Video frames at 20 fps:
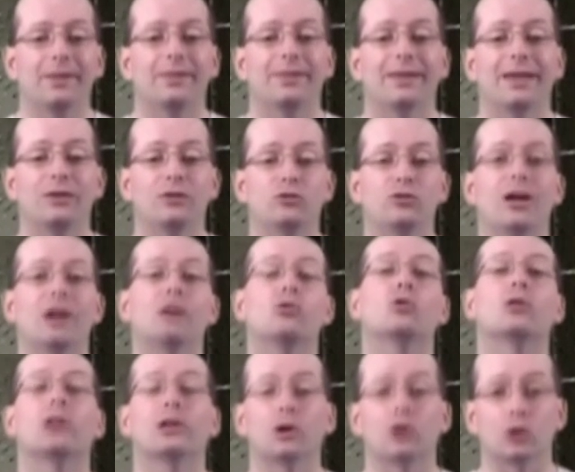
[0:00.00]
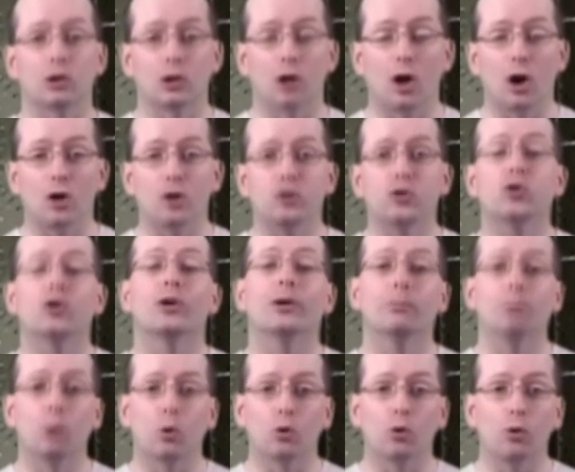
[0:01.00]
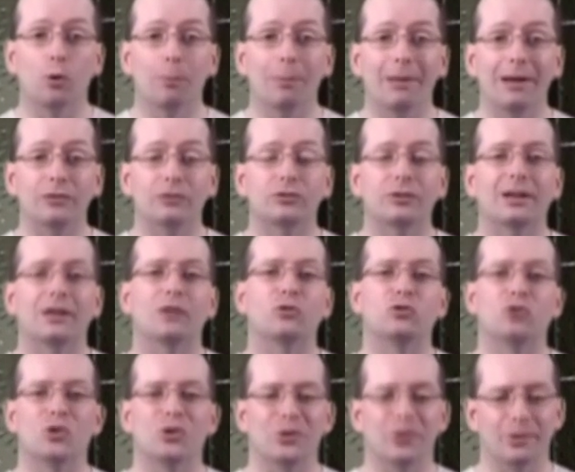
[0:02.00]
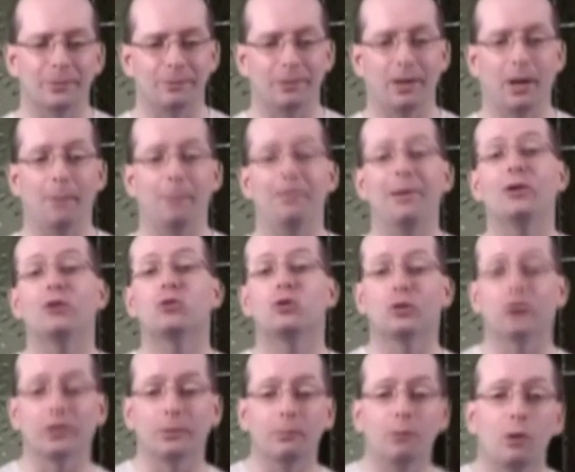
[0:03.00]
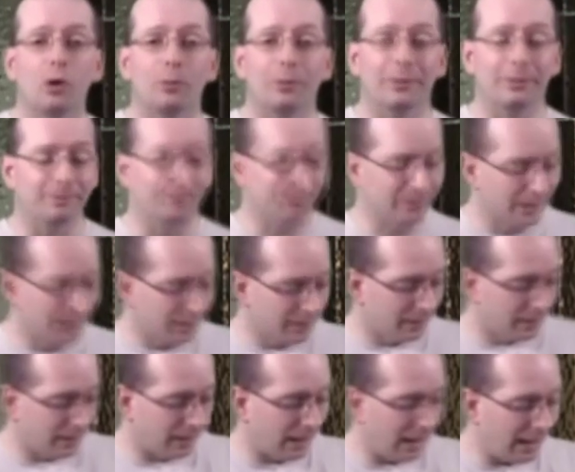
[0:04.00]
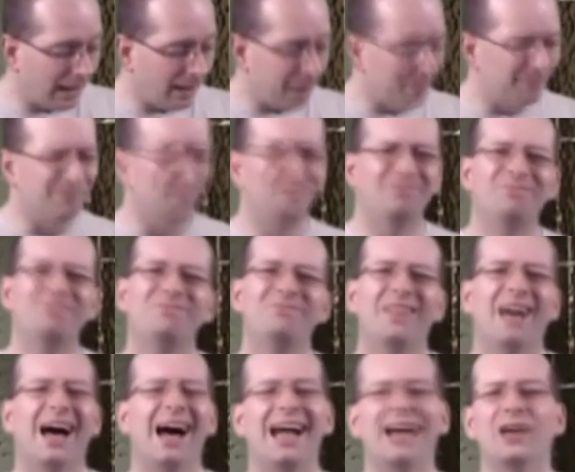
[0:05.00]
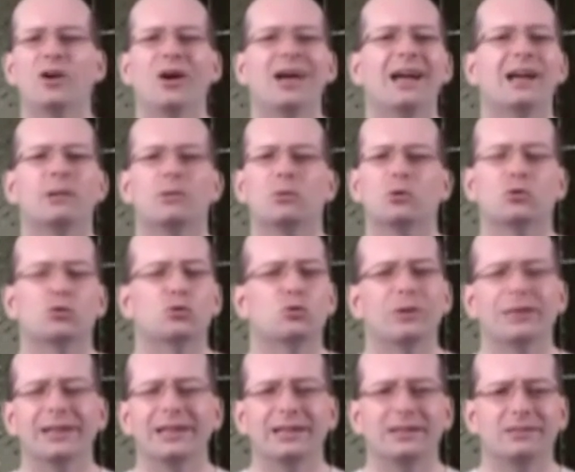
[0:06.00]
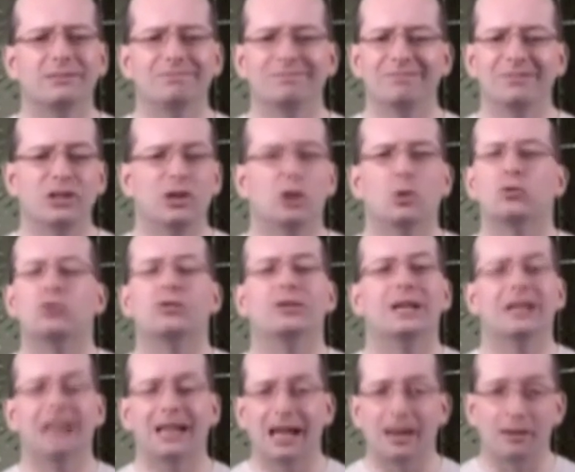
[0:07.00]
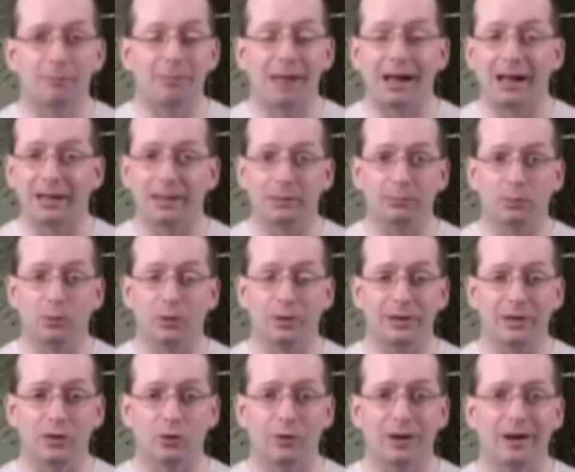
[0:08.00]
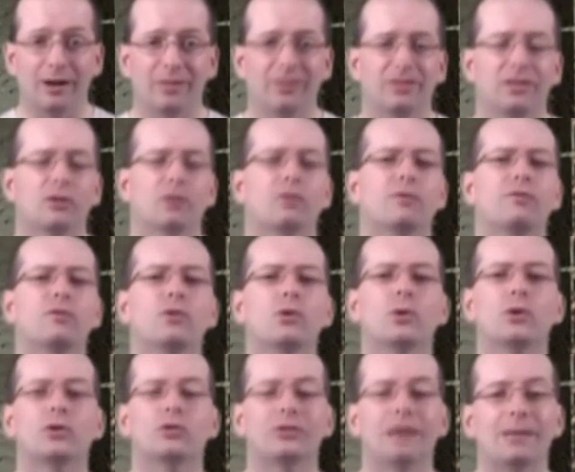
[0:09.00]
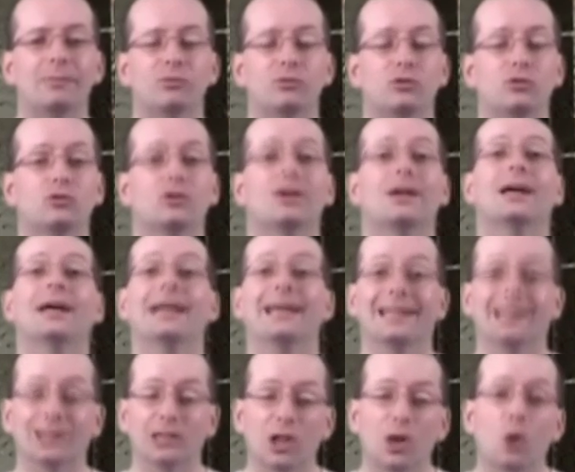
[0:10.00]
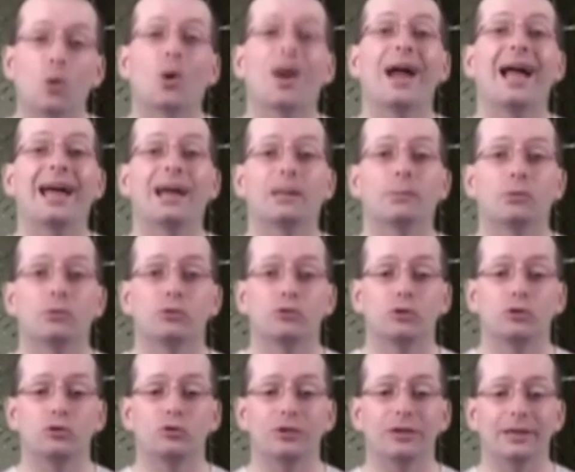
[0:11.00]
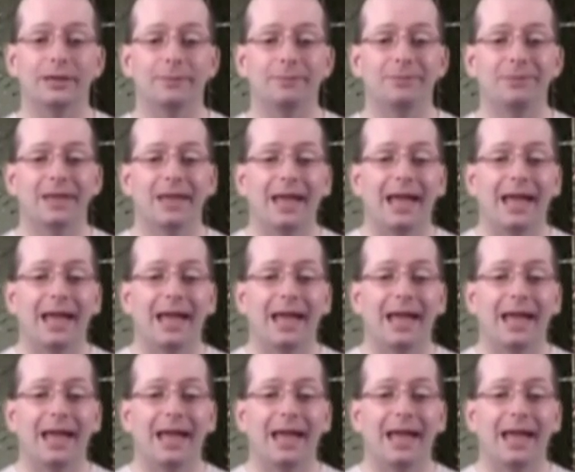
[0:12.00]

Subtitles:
They generally are larger and more robust, and I'll show you a picture in a moment. Higher animals, really, you don't see a lot of polyploidy around. There are a few exceptions. In lower animals, you see it.